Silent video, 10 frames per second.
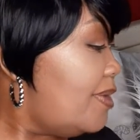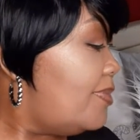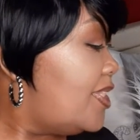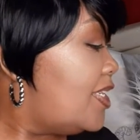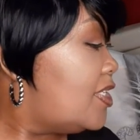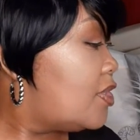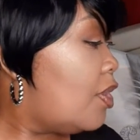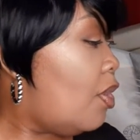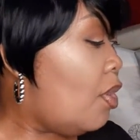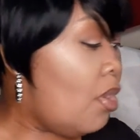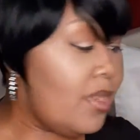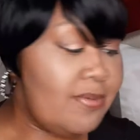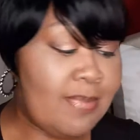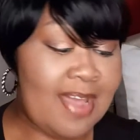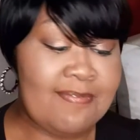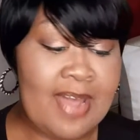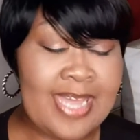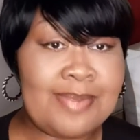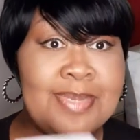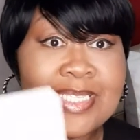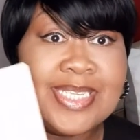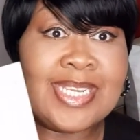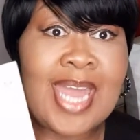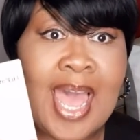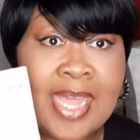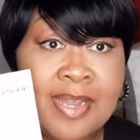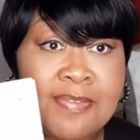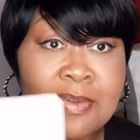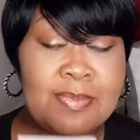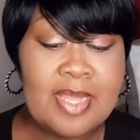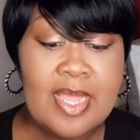But these are all of my vitamins, 9 of them